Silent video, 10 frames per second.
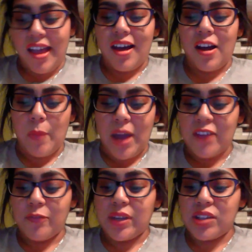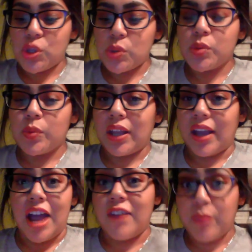I've been
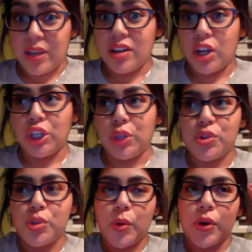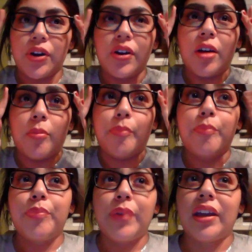I've been a huge supporter, a
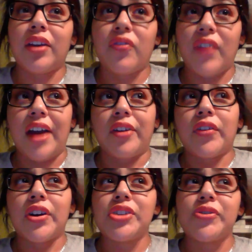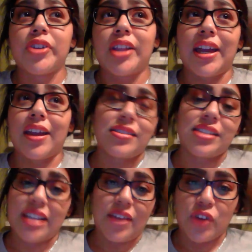big fan of hers for like since
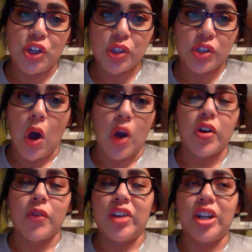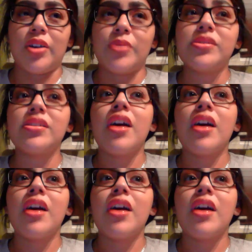I first saw her videos.